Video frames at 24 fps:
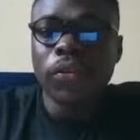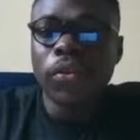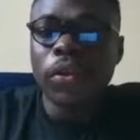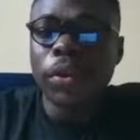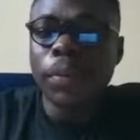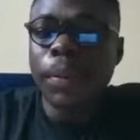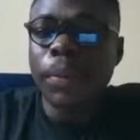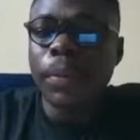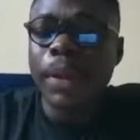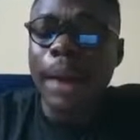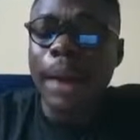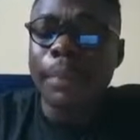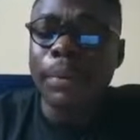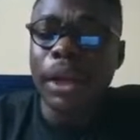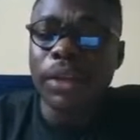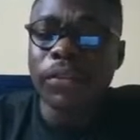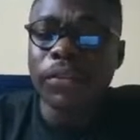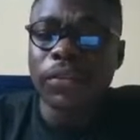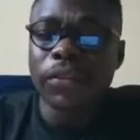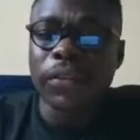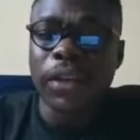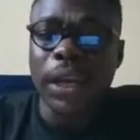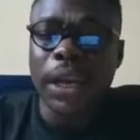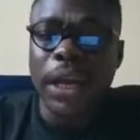So the people that I'm going
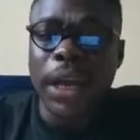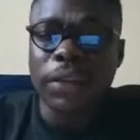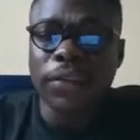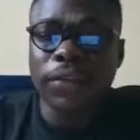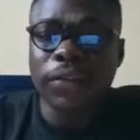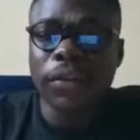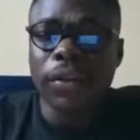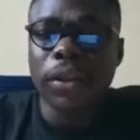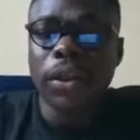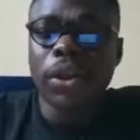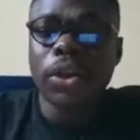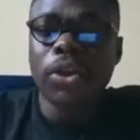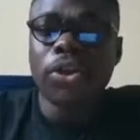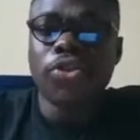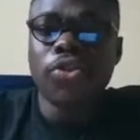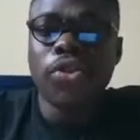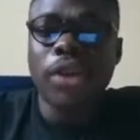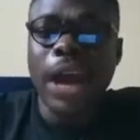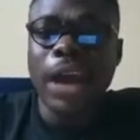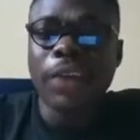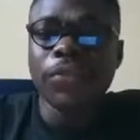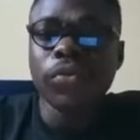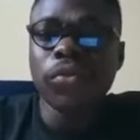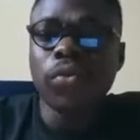to select, you
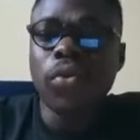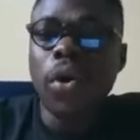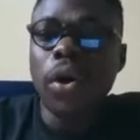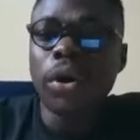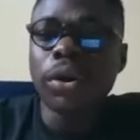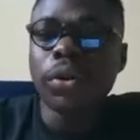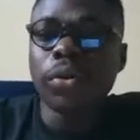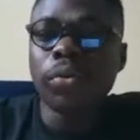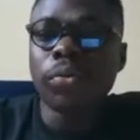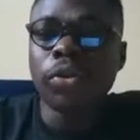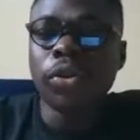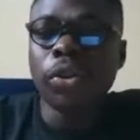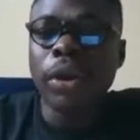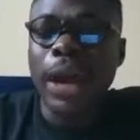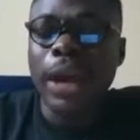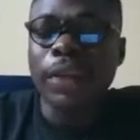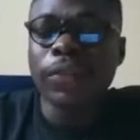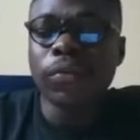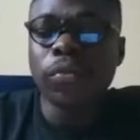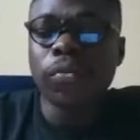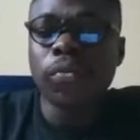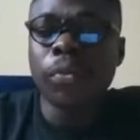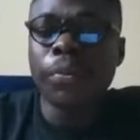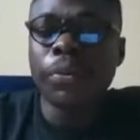guys will go on, you
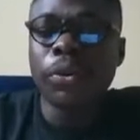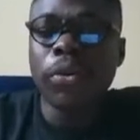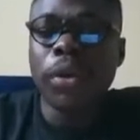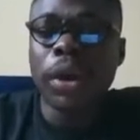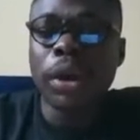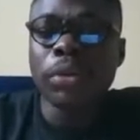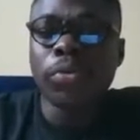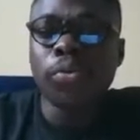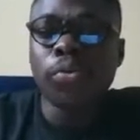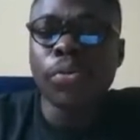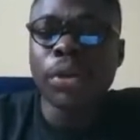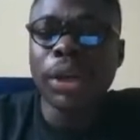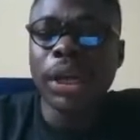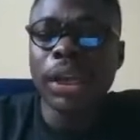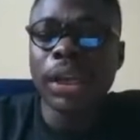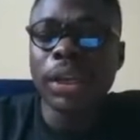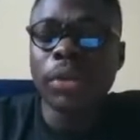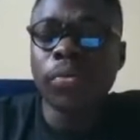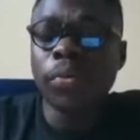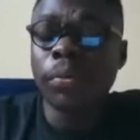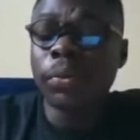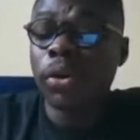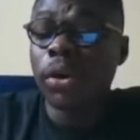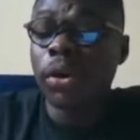guys will be going
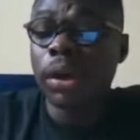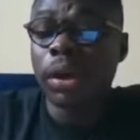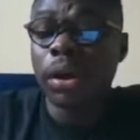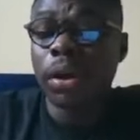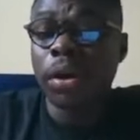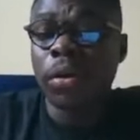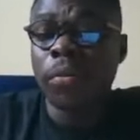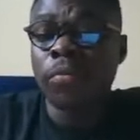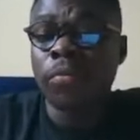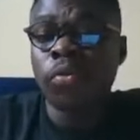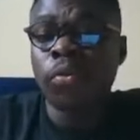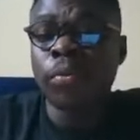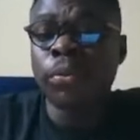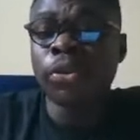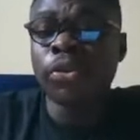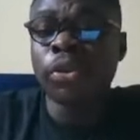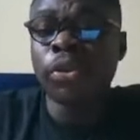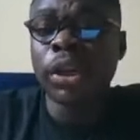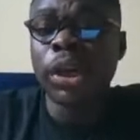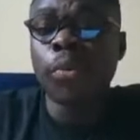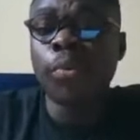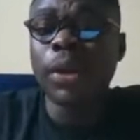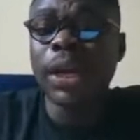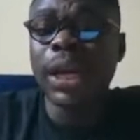weekly, we'll be
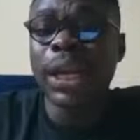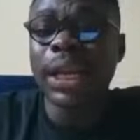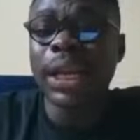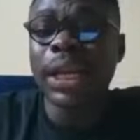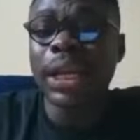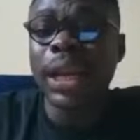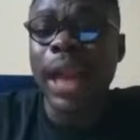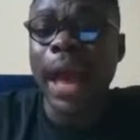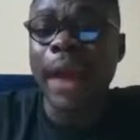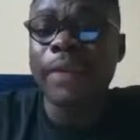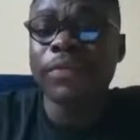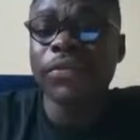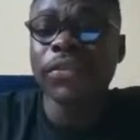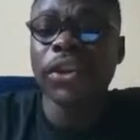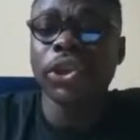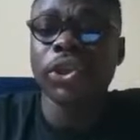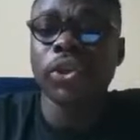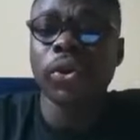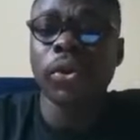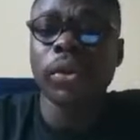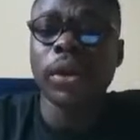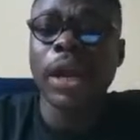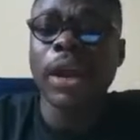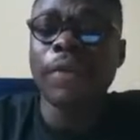doing a weekly live
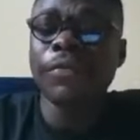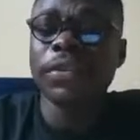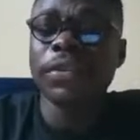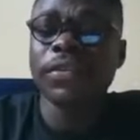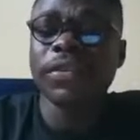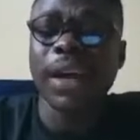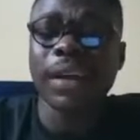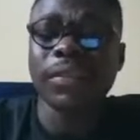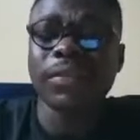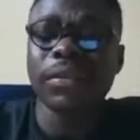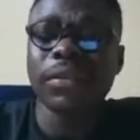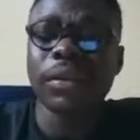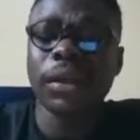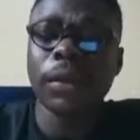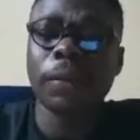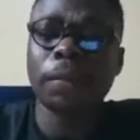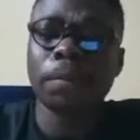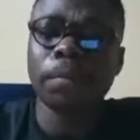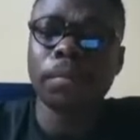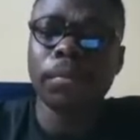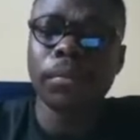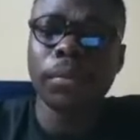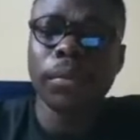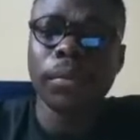session every Saturday
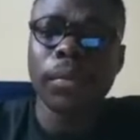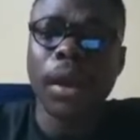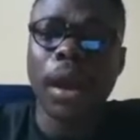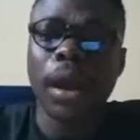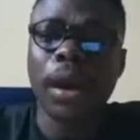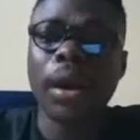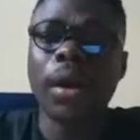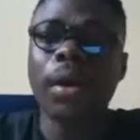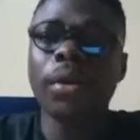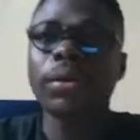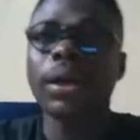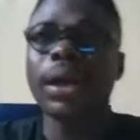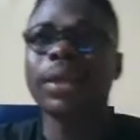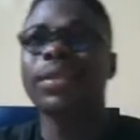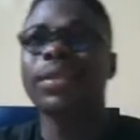around I